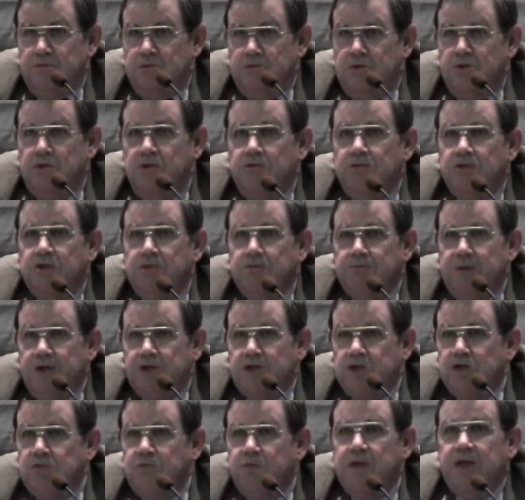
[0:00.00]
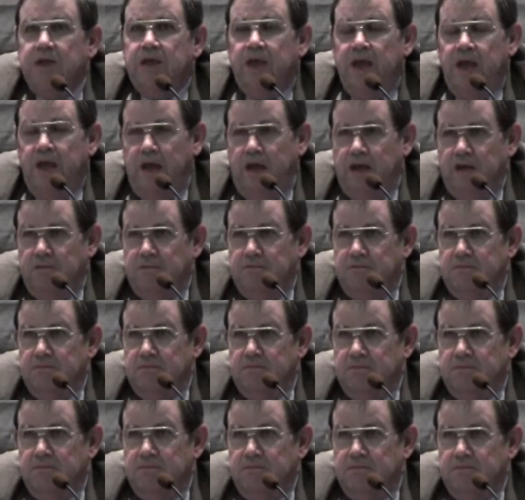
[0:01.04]
to do as much as we can.
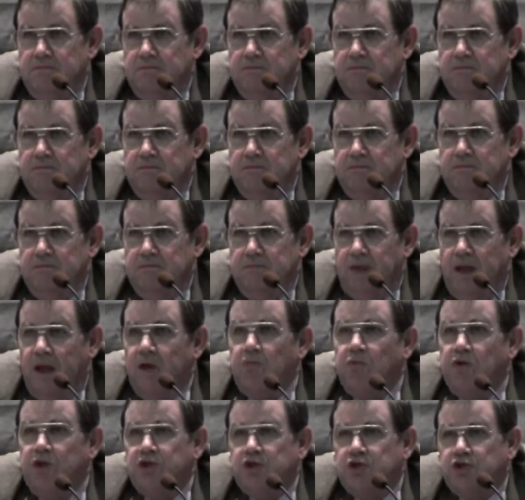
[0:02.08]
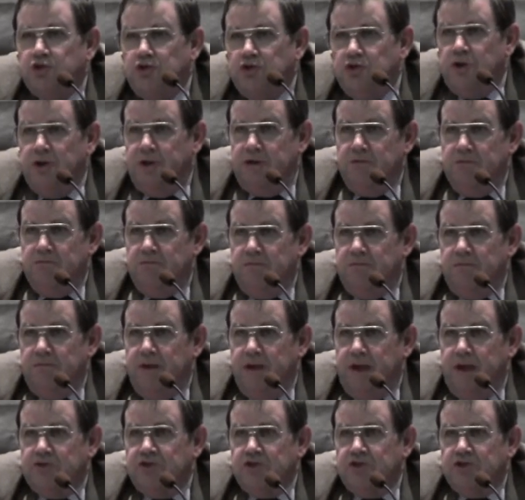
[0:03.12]
And we should,
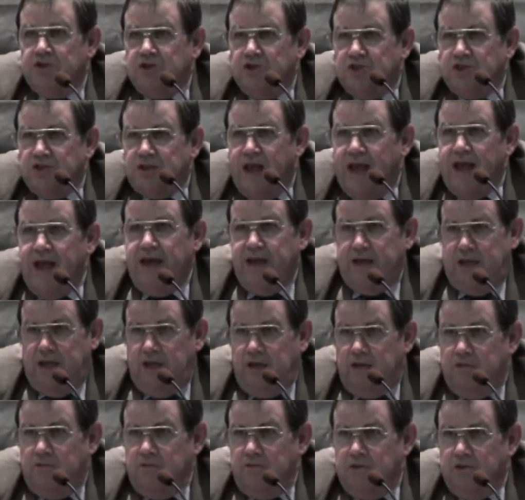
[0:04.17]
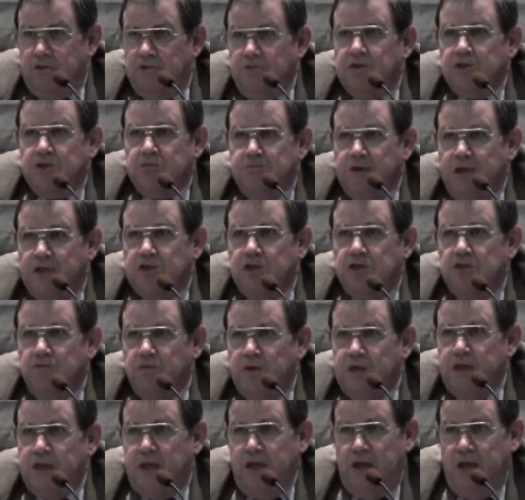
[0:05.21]
as a society, do as much as
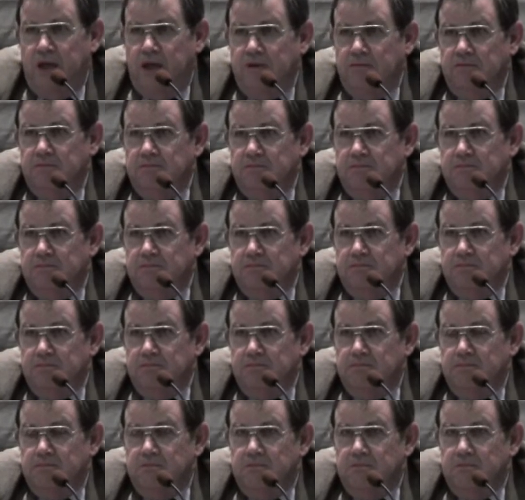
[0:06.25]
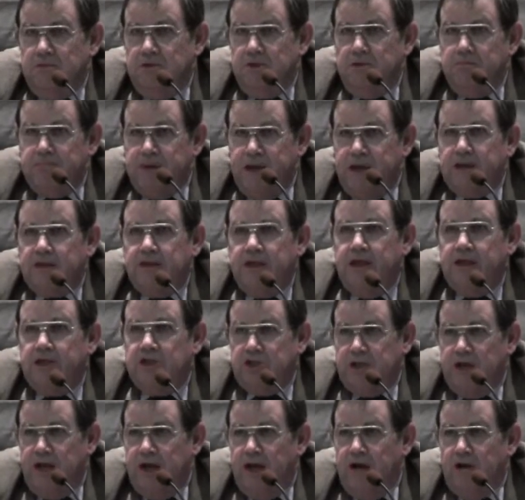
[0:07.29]
we can to make that
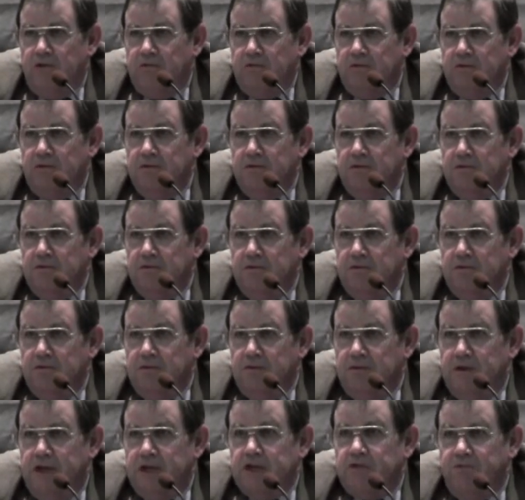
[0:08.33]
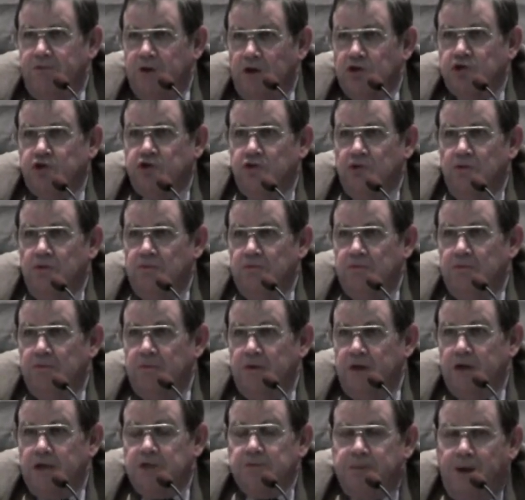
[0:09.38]
child as functional
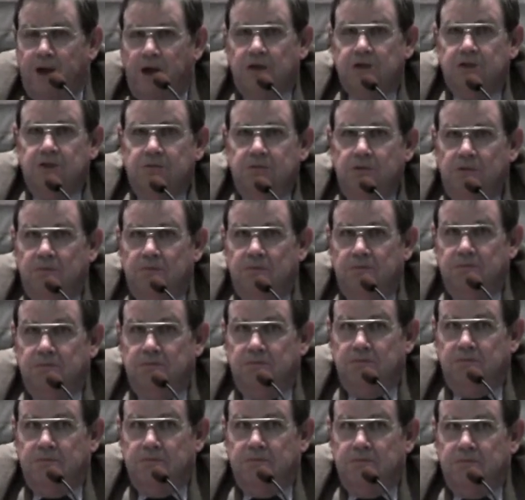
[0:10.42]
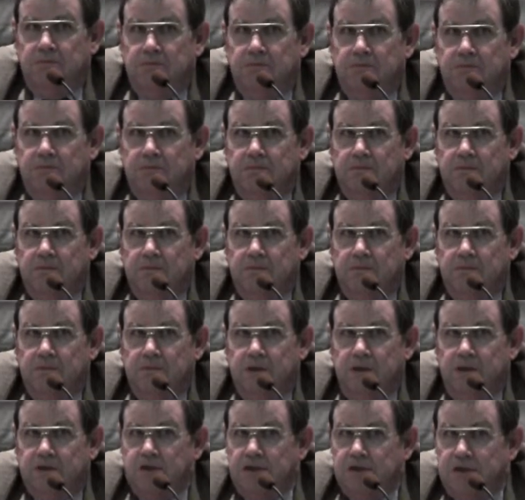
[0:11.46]
as possible.
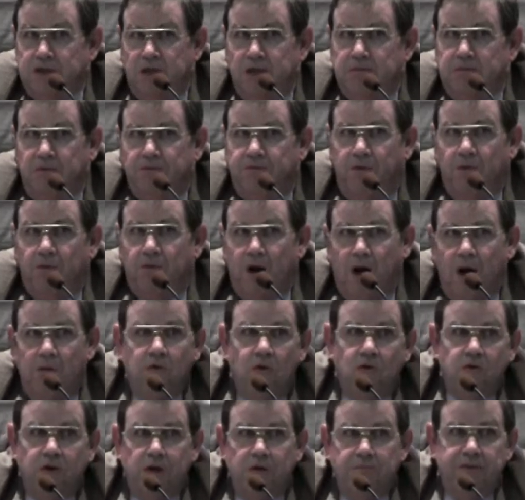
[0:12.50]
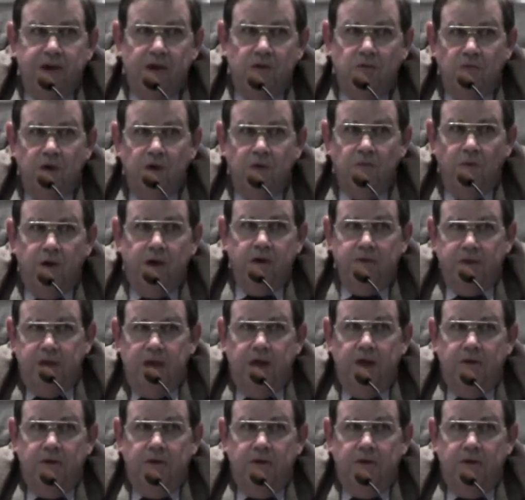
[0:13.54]
As I said before, I won't commit one way or the